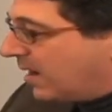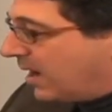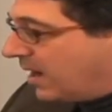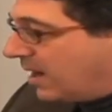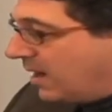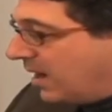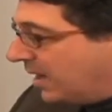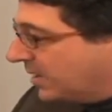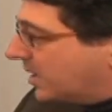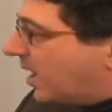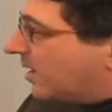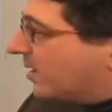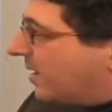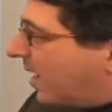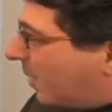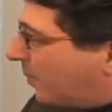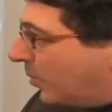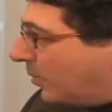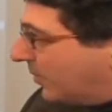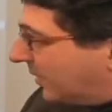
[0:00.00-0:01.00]
uh, a young
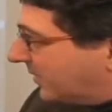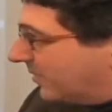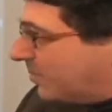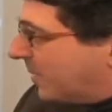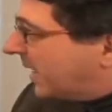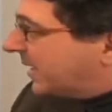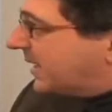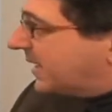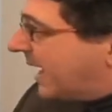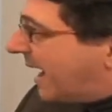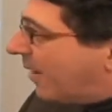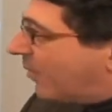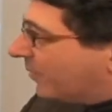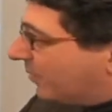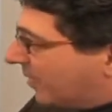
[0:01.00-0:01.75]
couple that's making out.